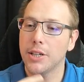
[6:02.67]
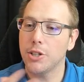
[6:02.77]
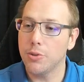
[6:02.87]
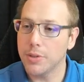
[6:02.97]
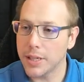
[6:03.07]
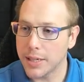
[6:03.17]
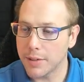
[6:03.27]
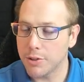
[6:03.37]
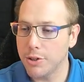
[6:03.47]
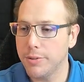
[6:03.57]
You do not have
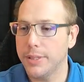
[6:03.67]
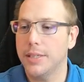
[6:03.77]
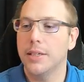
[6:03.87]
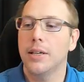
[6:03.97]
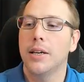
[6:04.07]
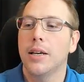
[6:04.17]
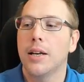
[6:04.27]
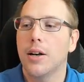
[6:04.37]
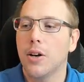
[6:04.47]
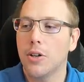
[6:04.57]
to do it.
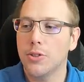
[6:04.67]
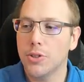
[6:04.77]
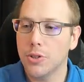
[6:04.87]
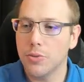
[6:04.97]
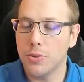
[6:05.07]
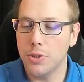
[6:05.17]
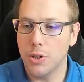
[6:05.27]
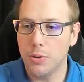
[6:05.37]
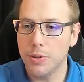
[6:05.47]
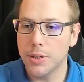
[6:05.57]
Also
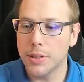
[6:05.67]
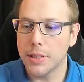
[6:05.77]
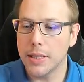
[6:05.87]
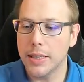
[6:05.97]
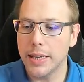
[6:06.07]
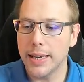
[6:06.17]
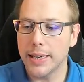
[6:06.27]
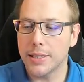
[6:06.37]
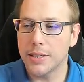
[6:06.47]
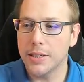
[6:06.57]
note
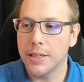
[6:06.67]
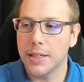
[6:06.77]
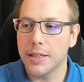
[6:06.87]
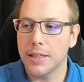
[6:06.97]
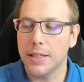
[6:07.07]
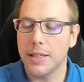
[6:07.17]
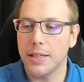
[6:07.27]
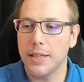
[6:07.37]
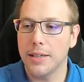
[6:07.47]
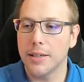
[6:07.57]
that
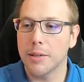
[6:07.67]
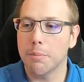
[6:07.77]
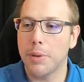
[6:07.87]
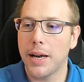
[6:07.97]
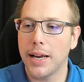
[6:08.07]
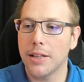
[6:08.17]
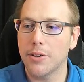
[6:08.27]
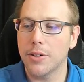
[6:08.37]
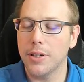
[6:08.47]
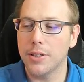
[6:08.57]
the
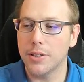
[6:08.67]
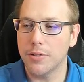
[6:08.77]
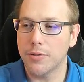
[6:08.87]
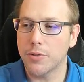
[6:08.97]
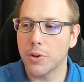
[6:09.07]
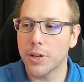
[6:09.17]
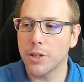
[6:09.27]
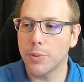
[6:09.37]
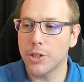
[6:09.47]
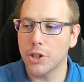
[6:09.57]
compiler is inferring
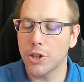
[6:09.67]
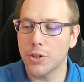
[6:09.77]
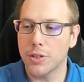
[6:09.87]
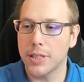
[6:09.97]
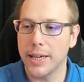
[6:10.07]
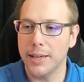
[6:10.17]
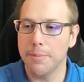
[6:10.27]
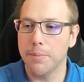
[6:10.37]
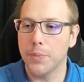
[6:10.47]
the return type.